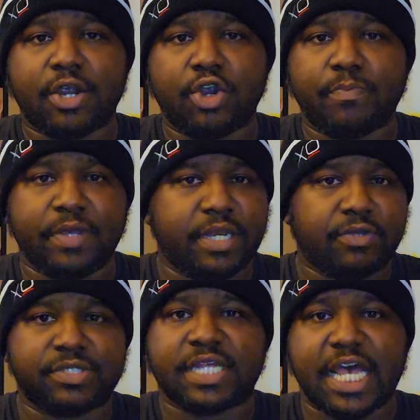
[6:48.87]
Earp in
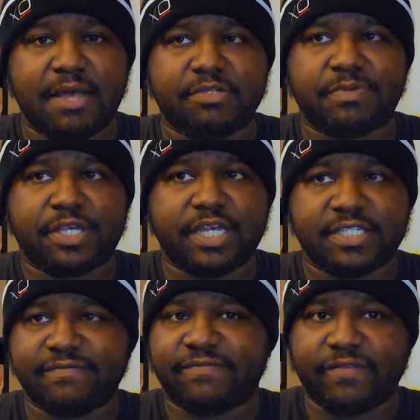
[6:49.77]
those times
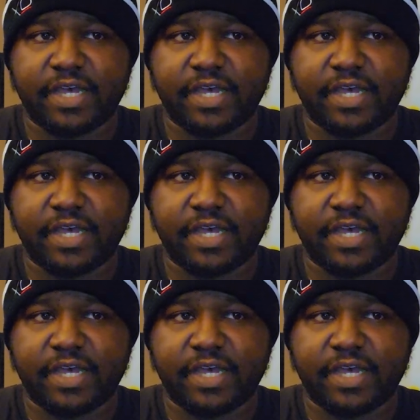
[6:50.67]
because of